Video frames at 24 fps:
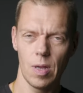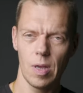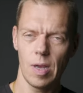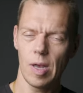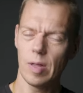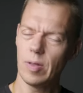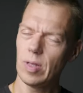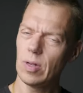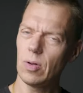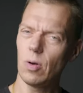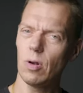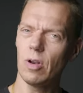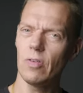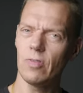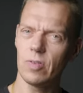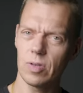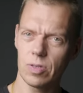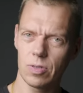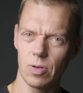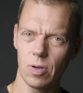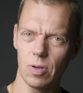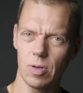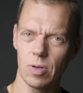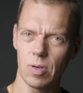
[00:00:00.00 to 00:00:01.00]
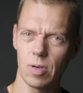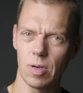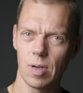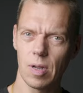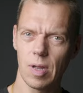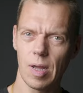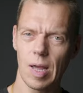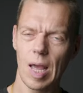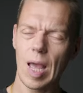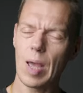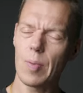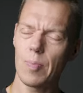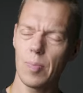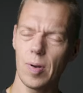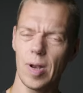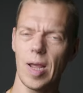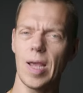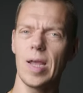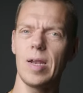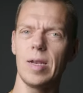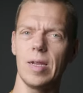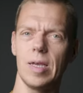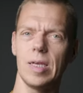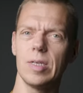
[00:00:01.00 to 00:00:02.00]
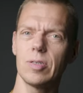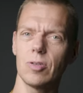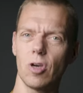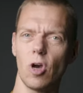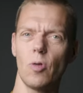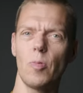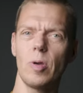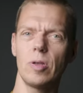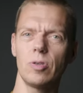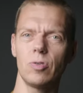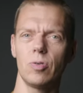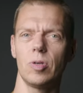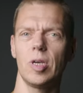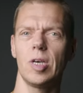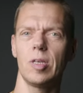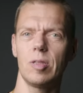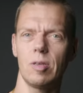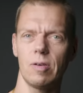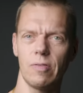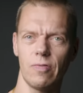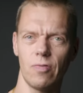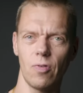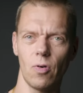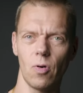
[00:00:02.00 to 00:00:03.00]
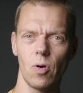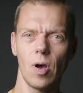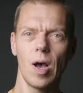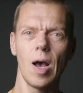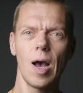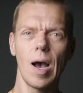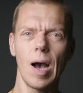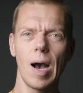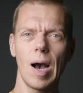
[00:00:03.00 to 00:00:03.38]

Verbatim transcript: And then all of a sudden, a plan is coming together for